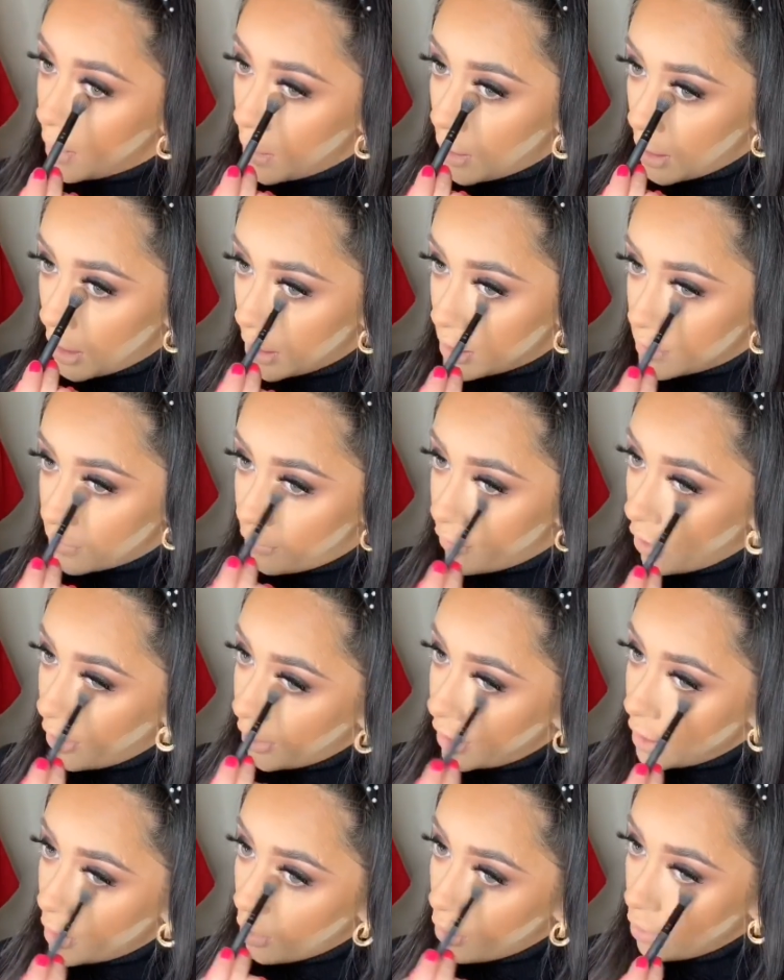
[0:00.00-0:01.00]
it's fully
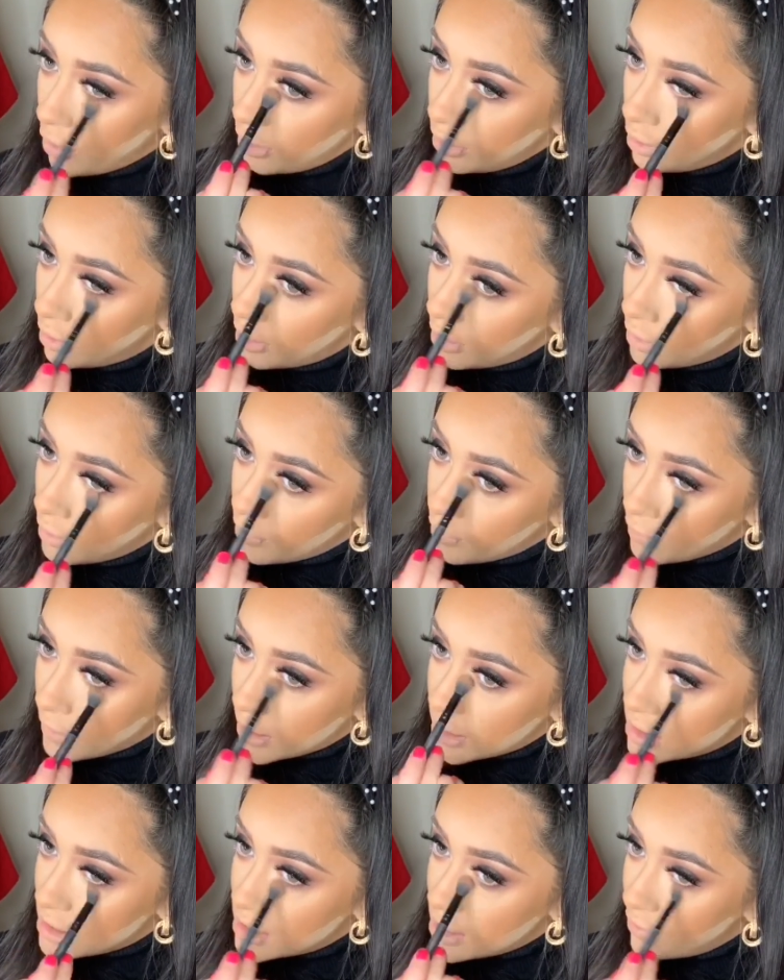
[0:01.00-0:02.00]
gone
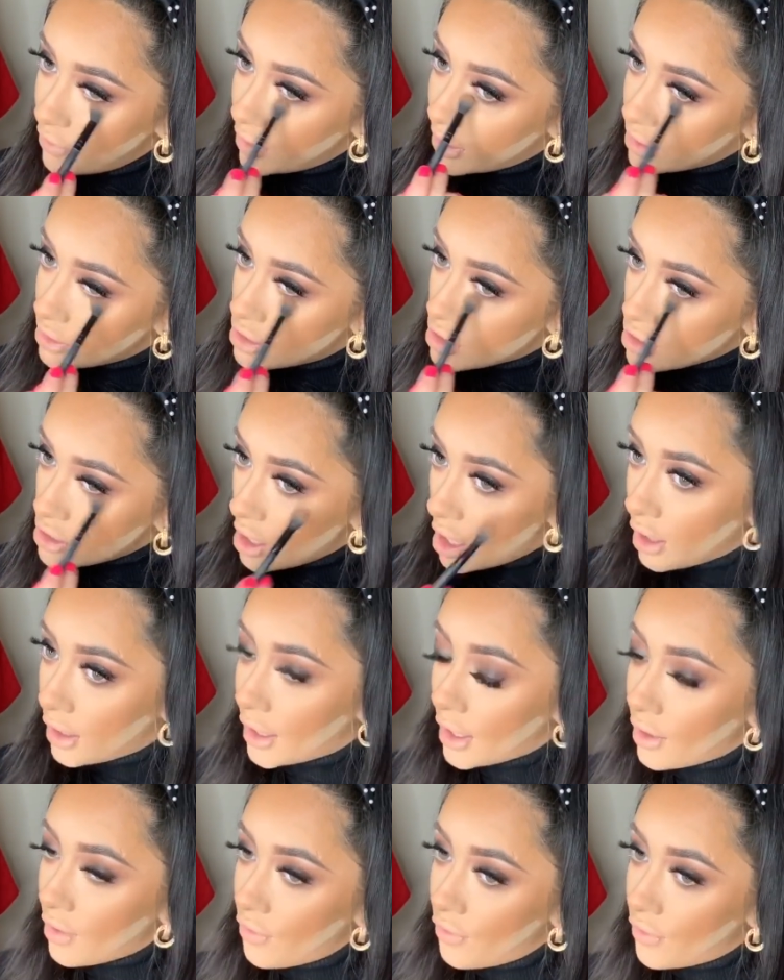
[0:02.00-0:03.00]
it's as if it just got
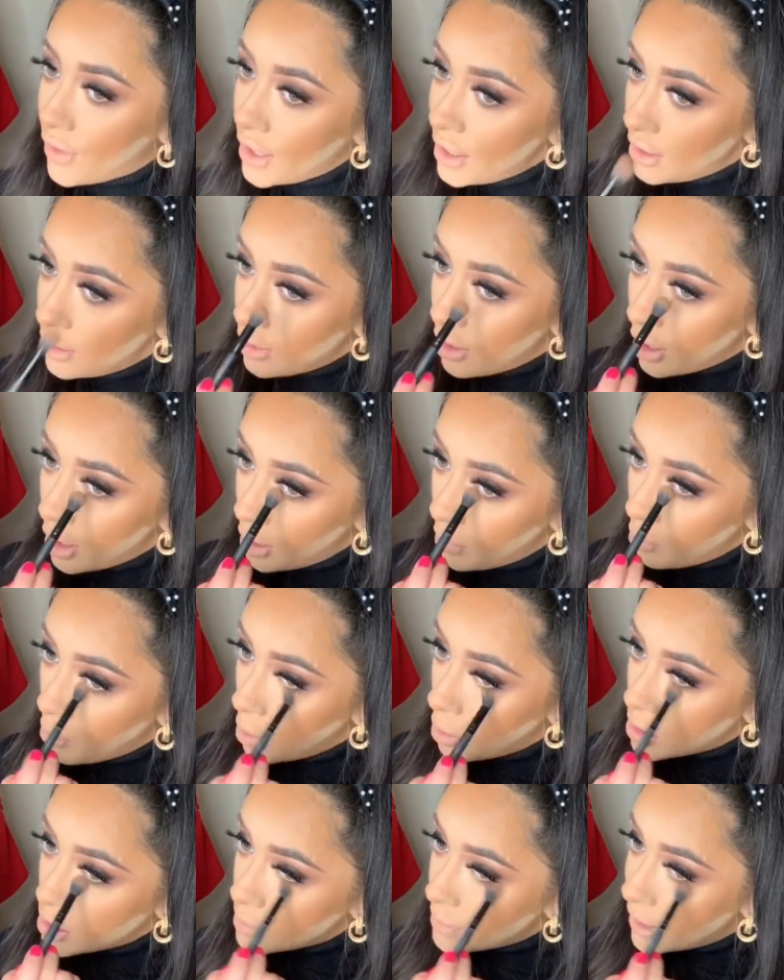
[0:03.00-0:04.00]
like feet and got up and
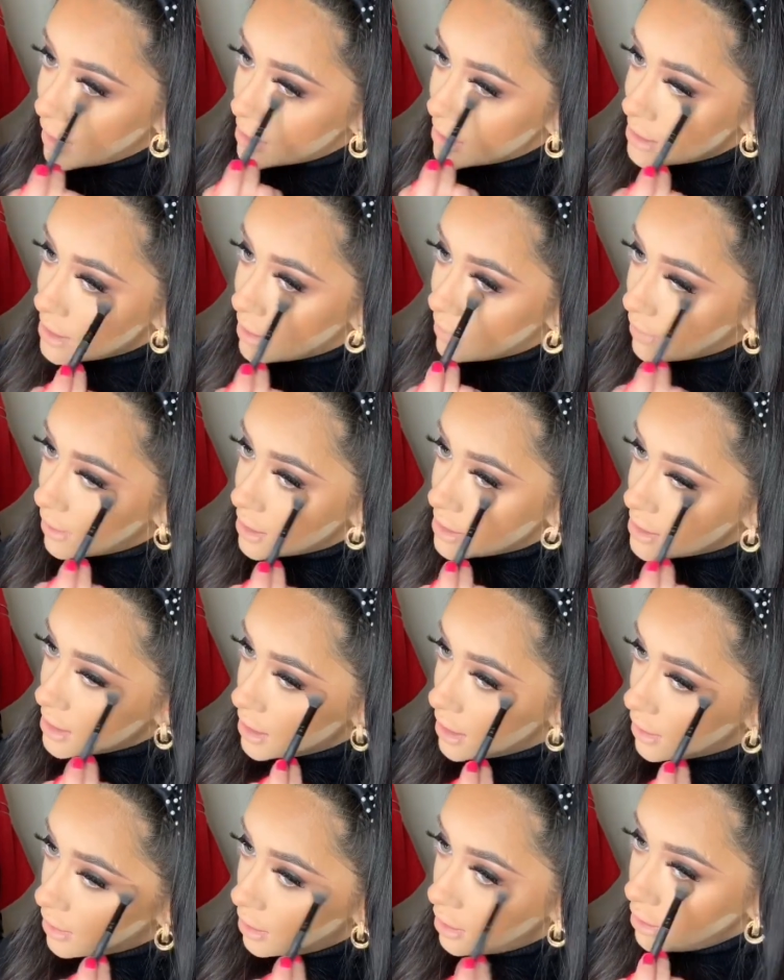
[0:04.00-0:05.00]
walked away and said right see
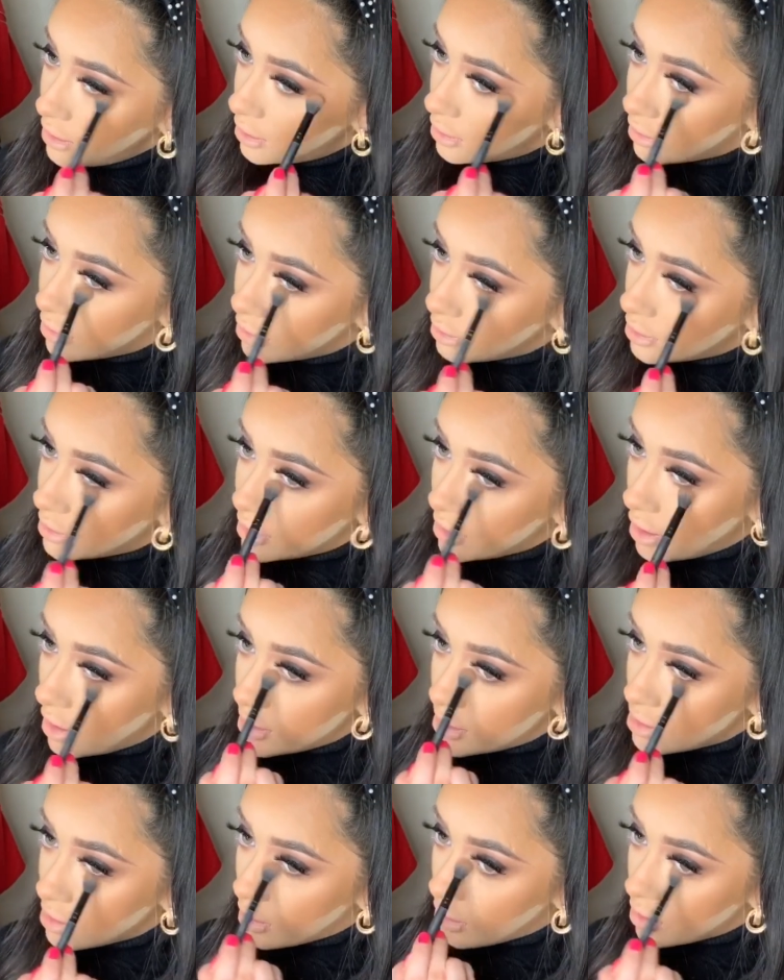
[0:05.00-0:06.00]
later it's
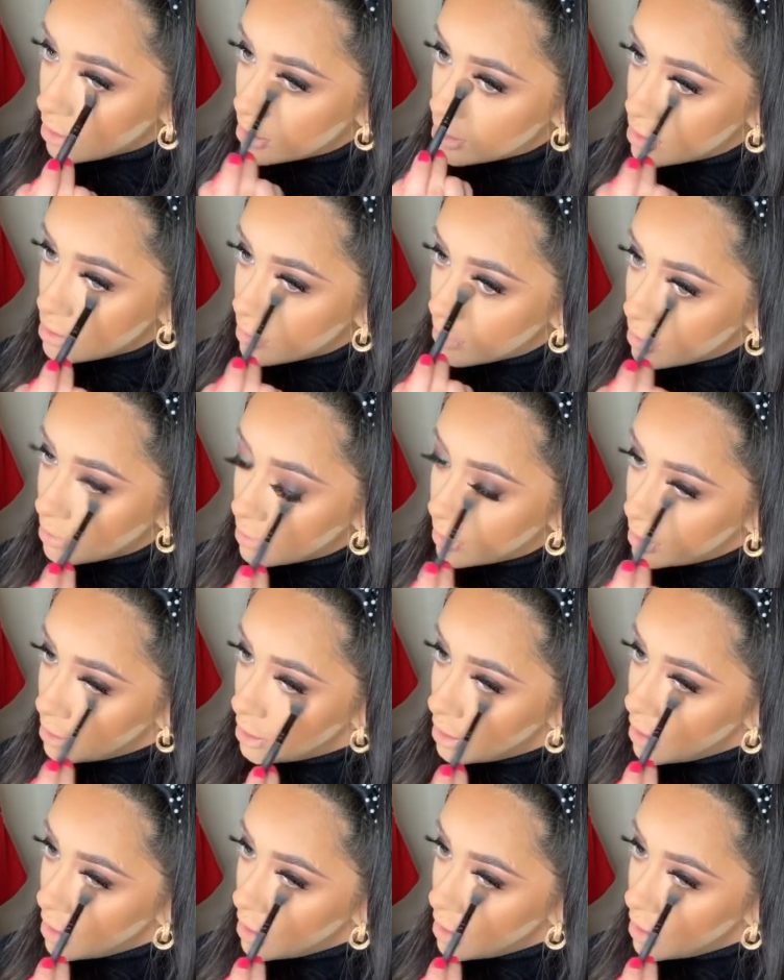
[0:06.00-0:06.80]
oh it's so annoying